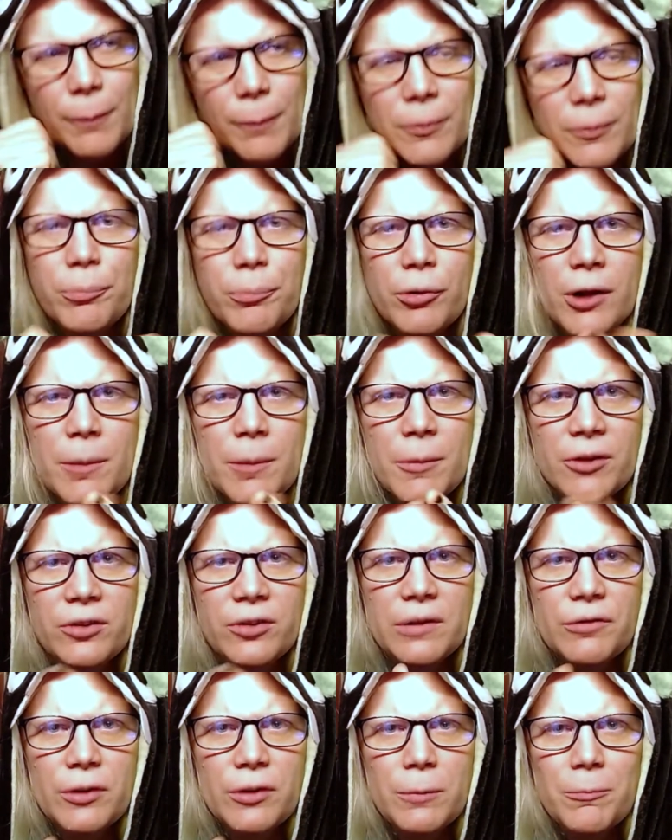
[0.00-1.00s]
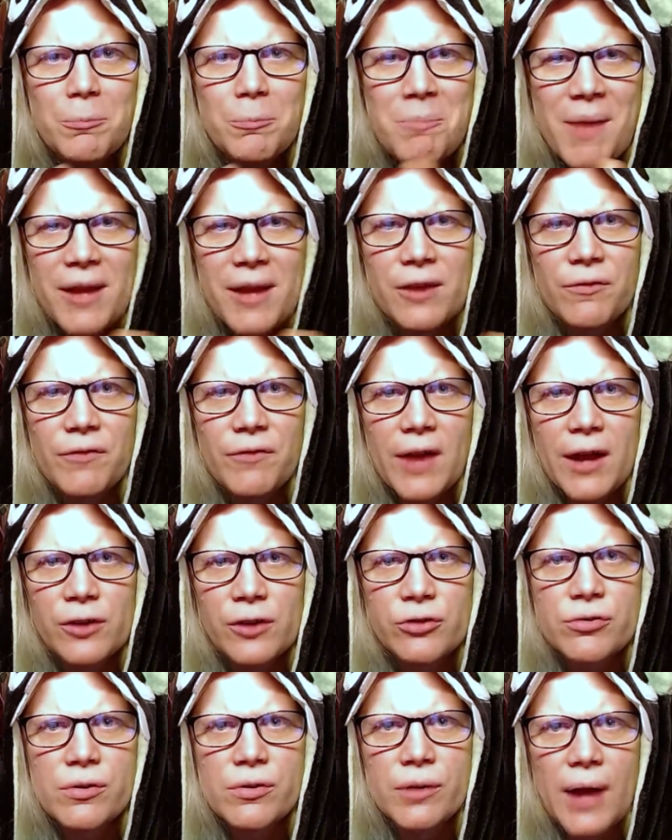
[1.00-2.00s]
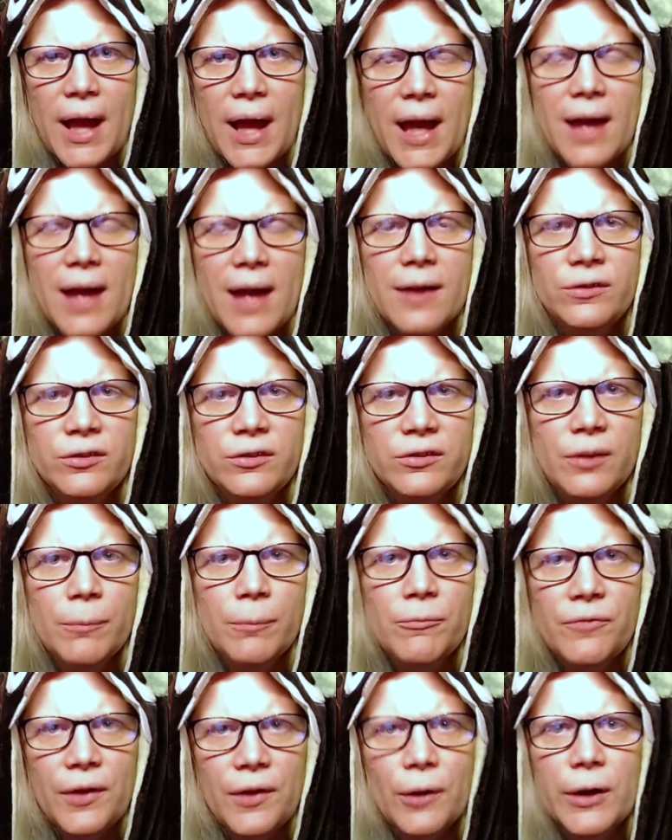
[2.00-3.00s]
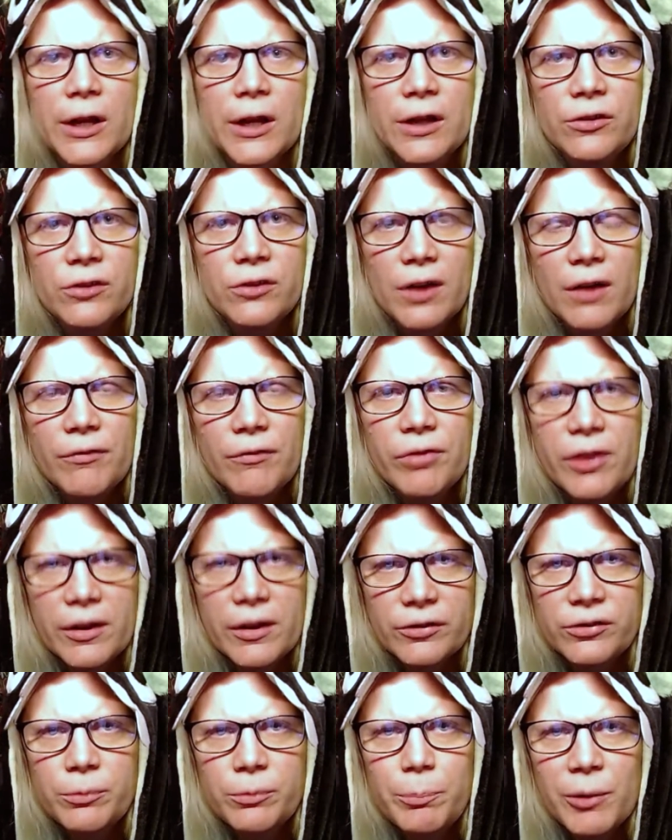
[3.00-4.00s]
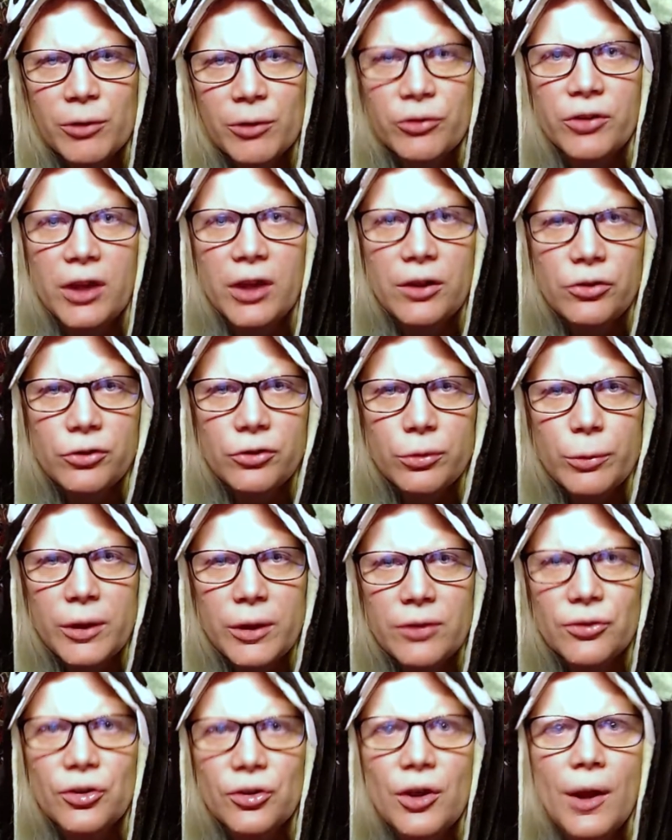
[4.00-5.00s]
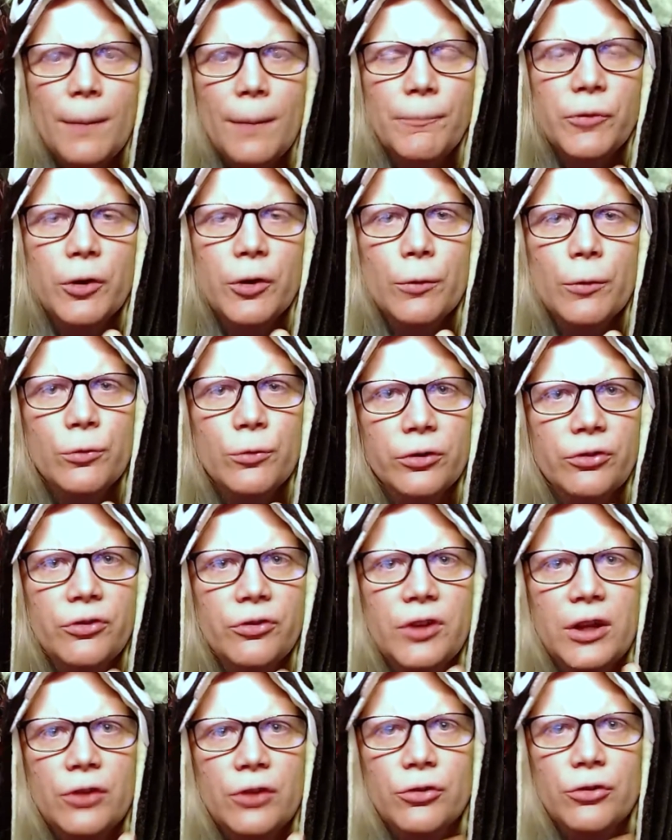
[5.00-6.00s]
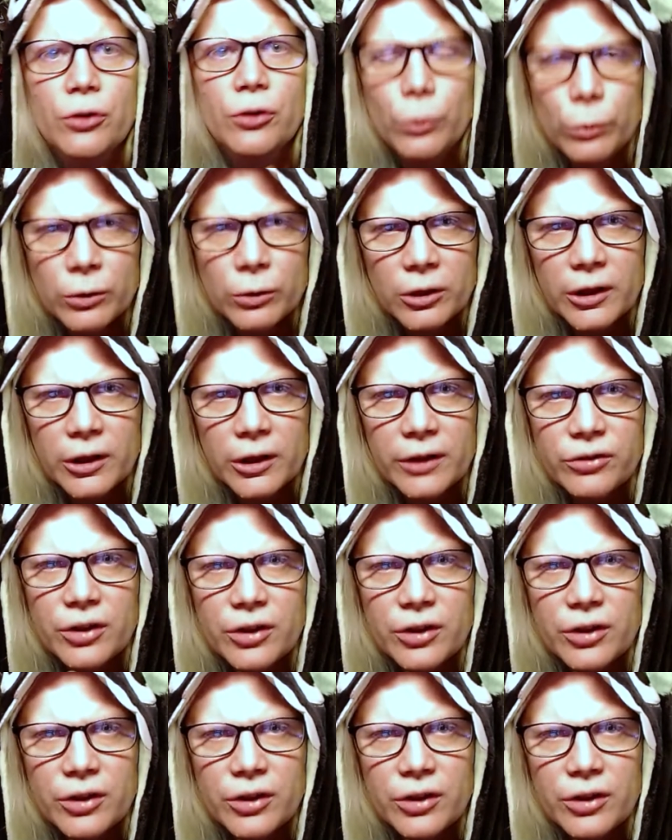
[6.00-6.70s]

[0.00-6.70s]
Pretty much every manufacturer has some variant of this built into it. You just need to Google it,